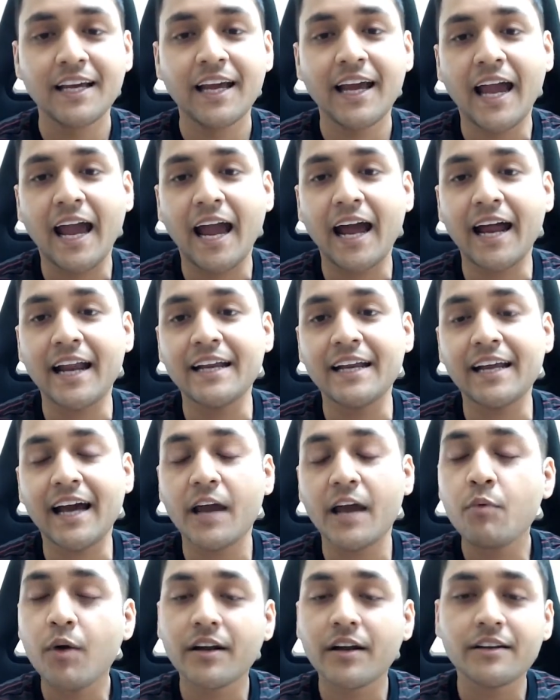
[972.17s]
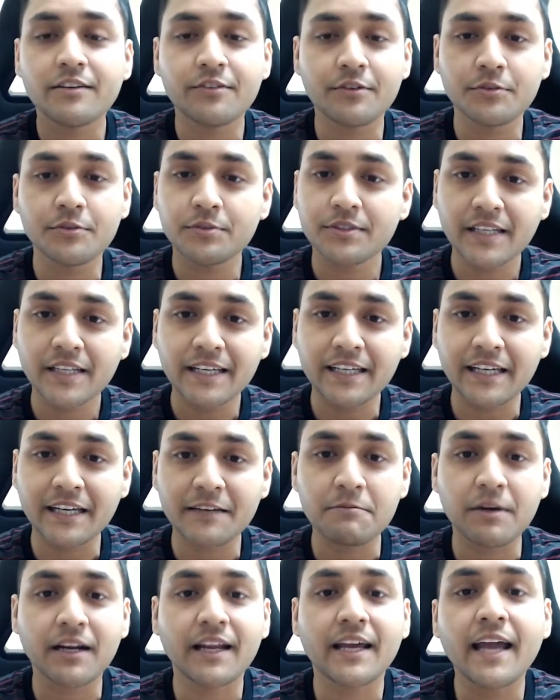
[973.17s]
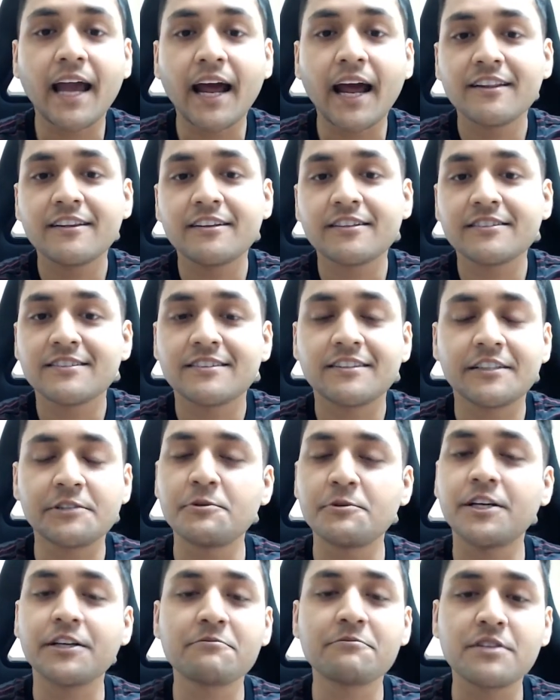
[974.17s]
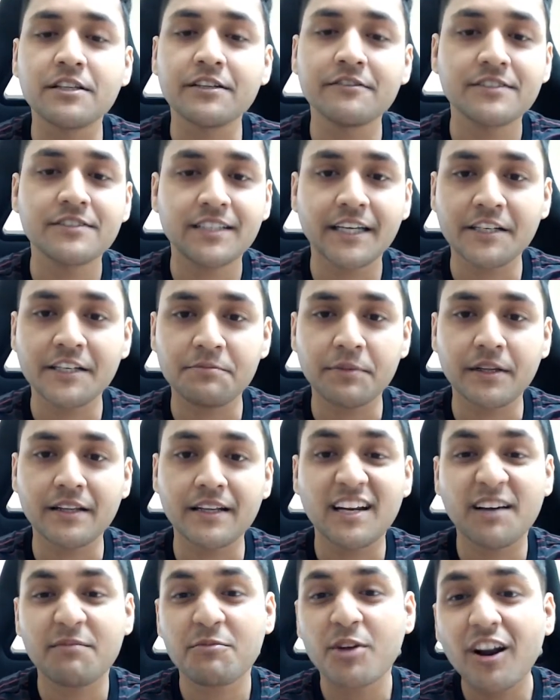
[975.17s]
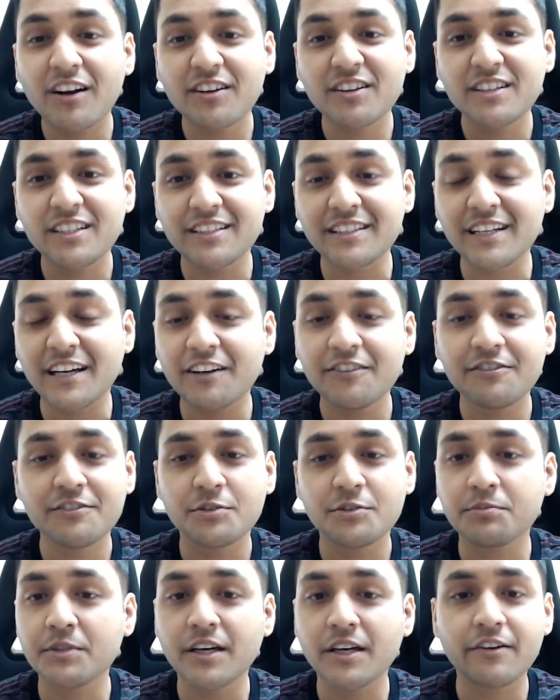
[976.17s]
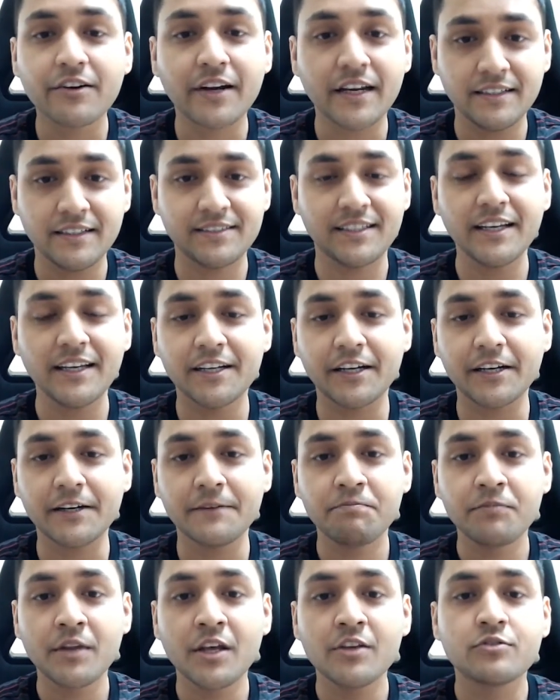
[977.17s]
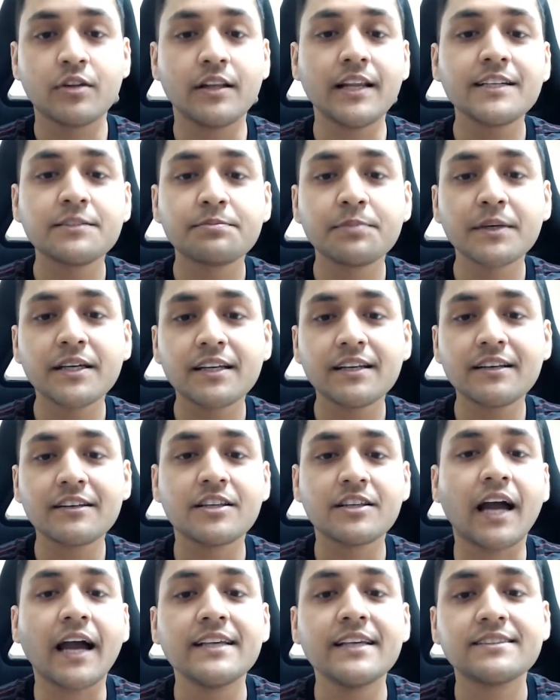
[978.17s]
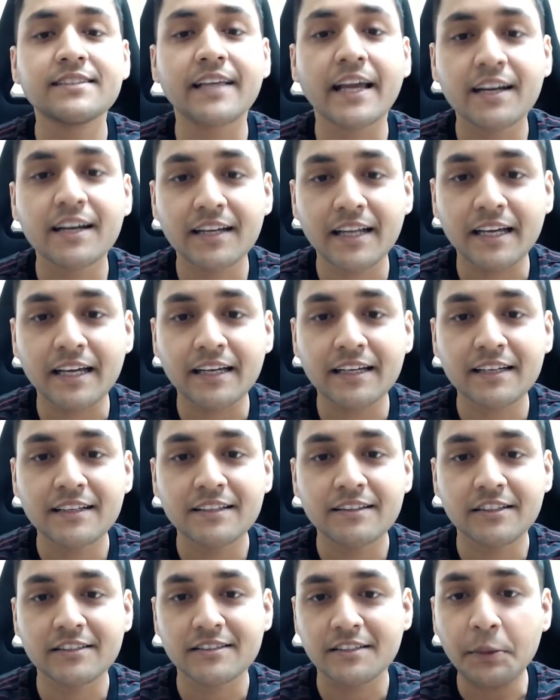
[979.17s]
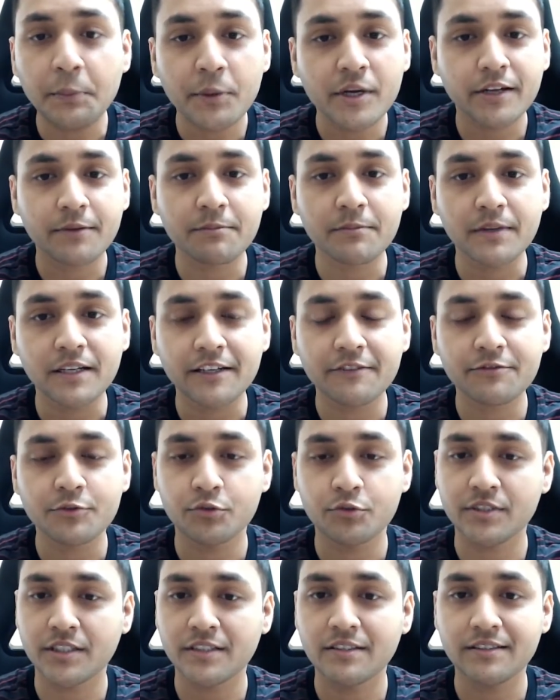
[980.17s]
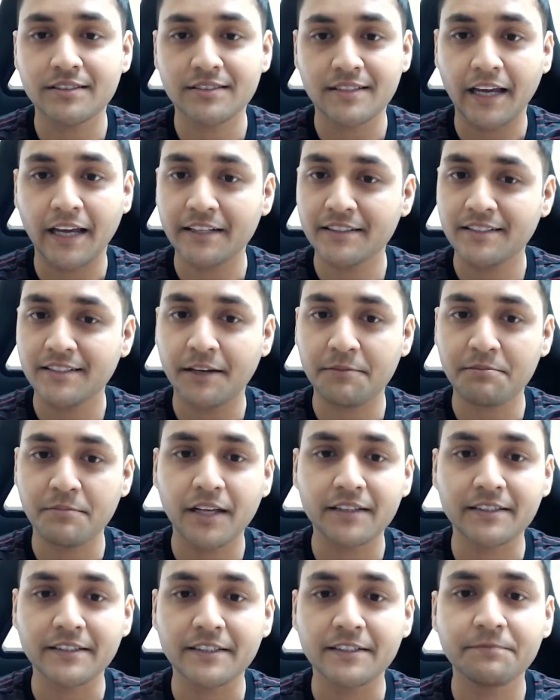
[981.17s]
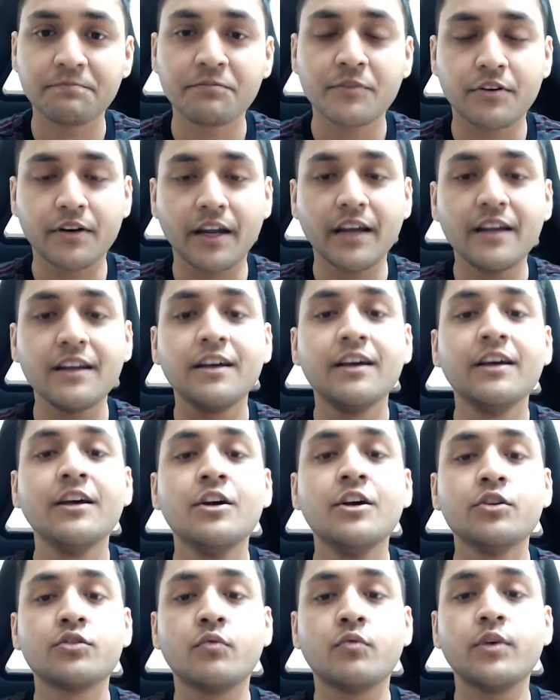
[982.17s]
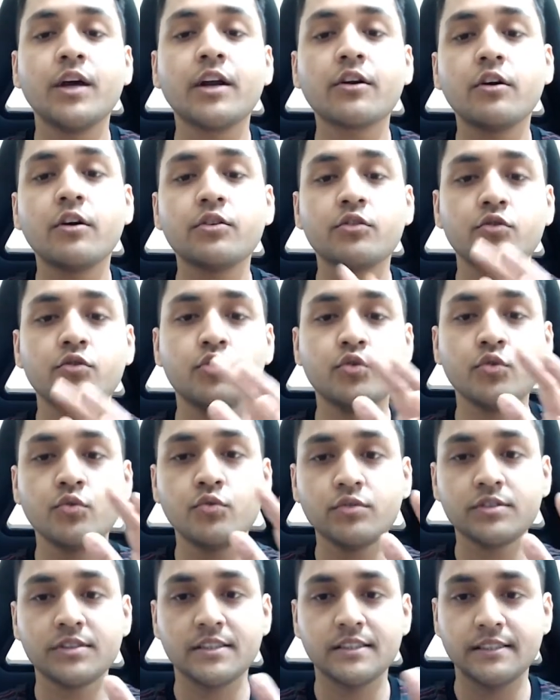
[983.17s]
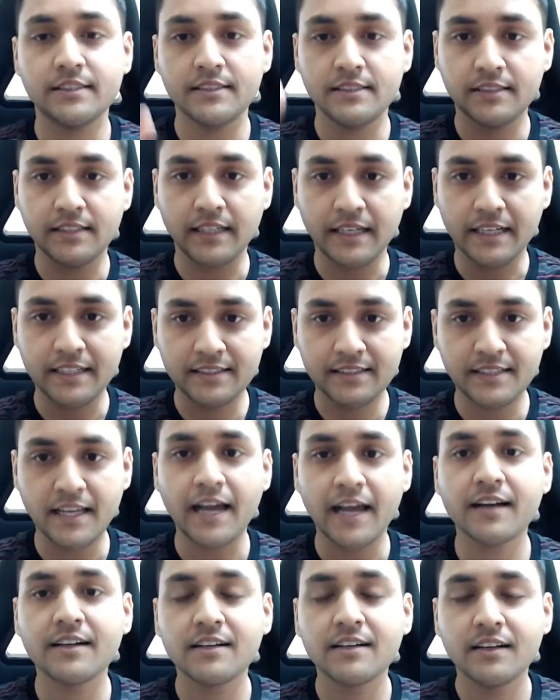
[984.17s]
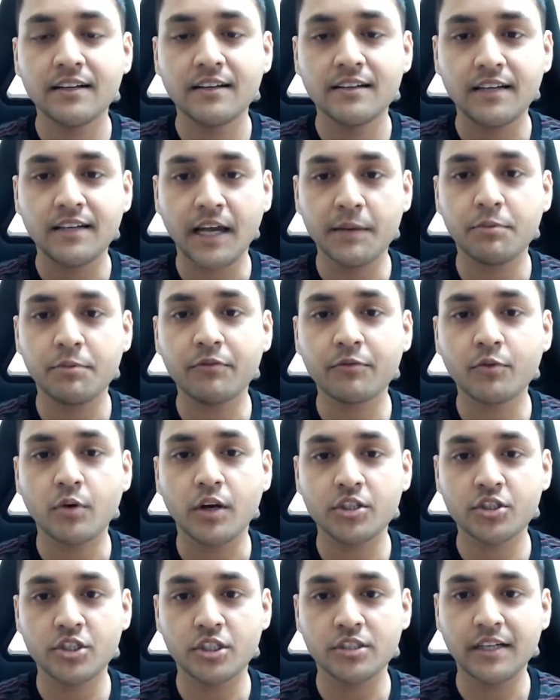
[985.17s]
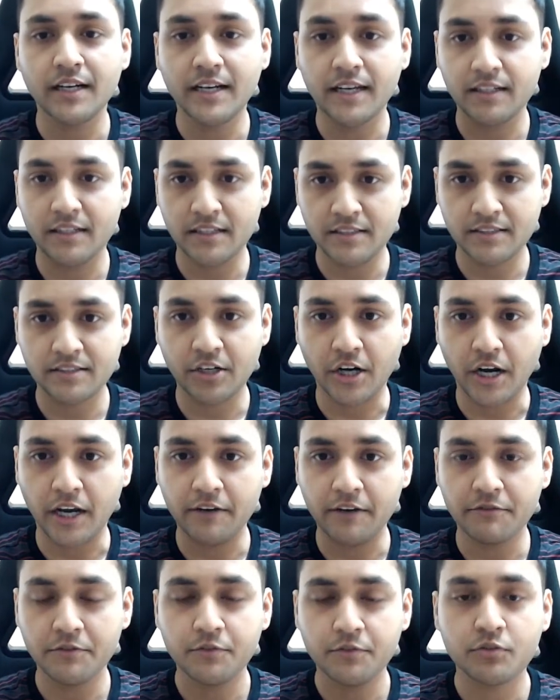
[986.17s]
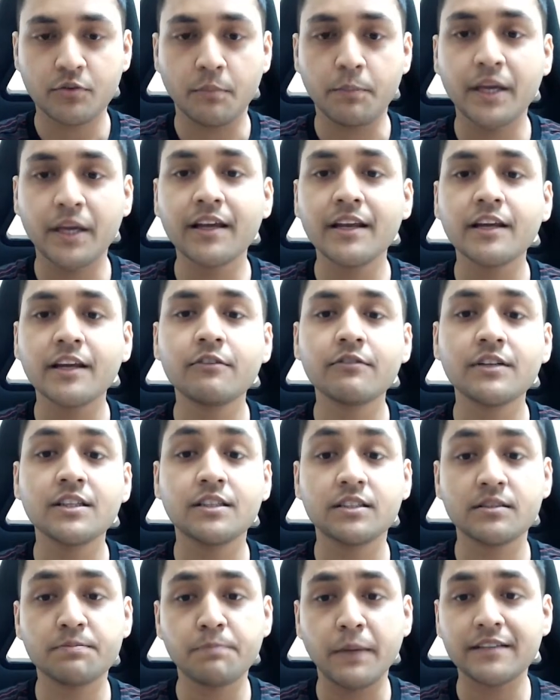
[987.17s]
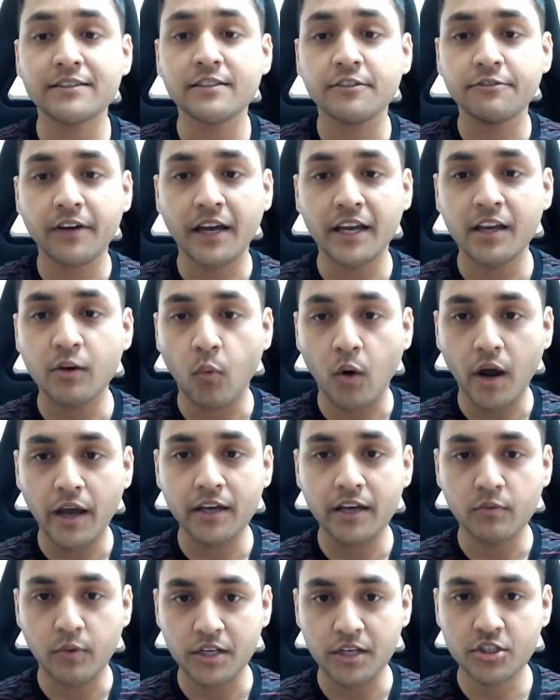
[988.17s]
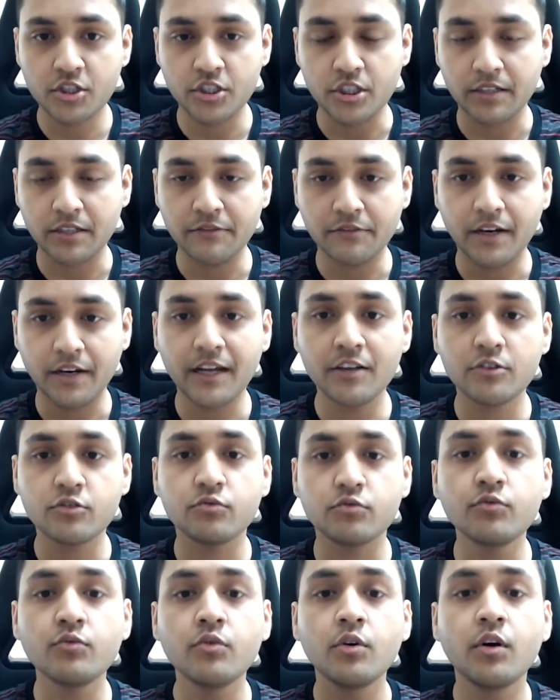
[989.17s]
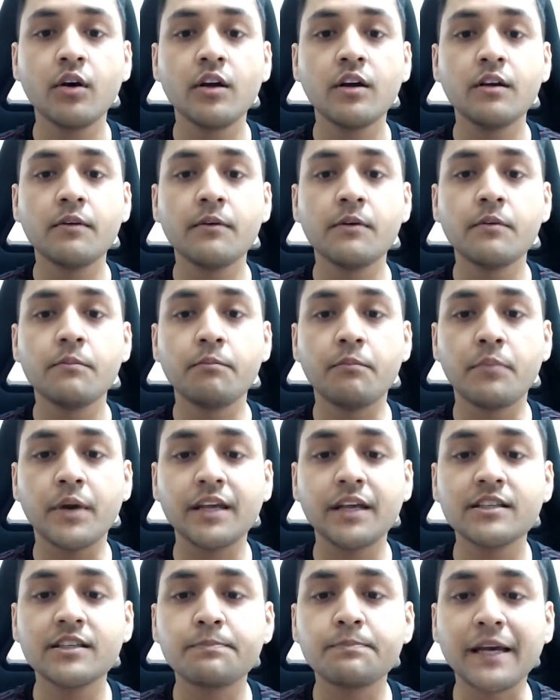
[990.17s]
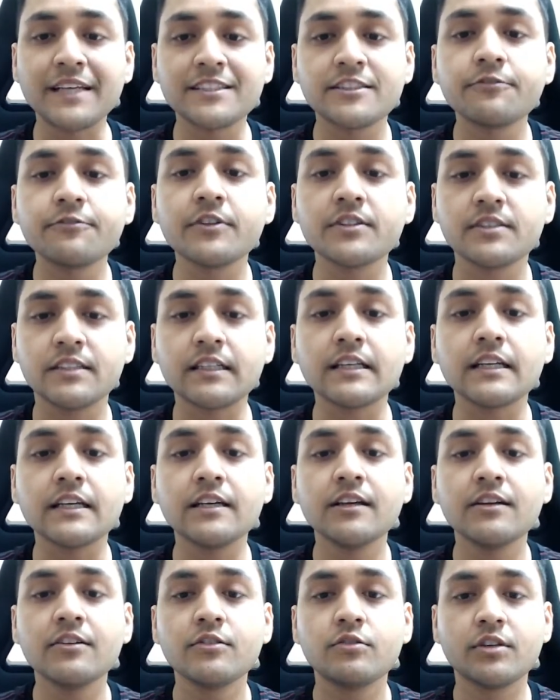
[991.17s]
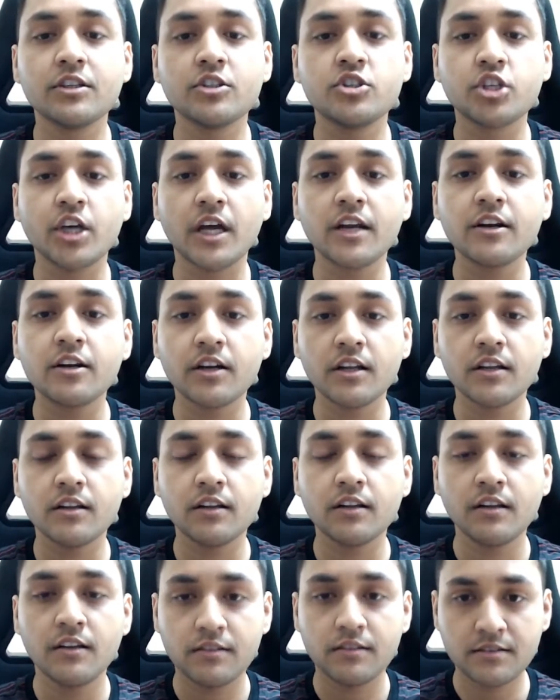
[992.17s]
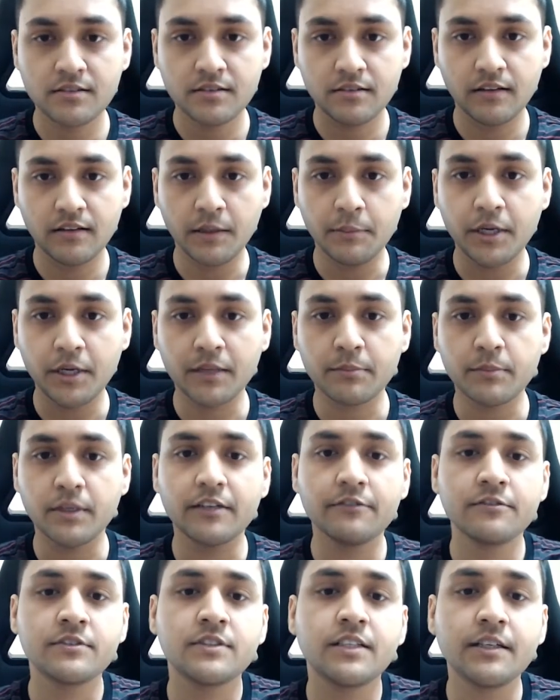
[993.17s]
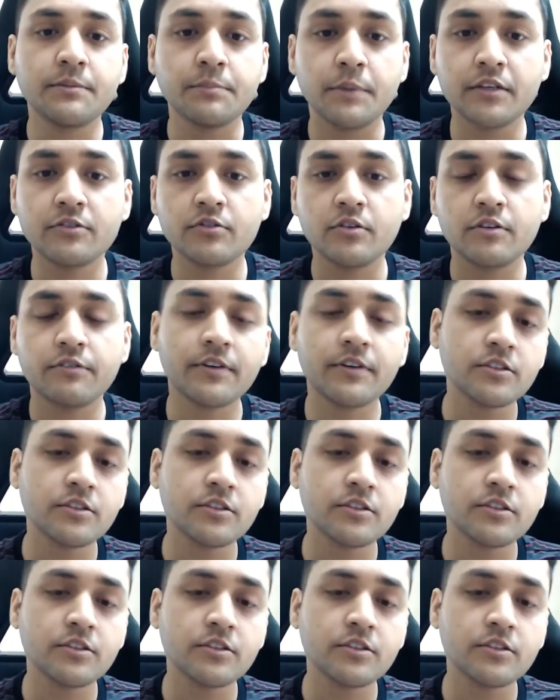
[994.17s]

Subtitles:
and I wanted to do singing, but I had this limiting belief statement that I'm not good enough to be a great singer. So let's begin dissecting this limiting belief using this 9-step method, right? So we are going to use the exact type of question that I described. So beginning with the specifying why question, right? To bring specificity to the general limiting belief statement. So the first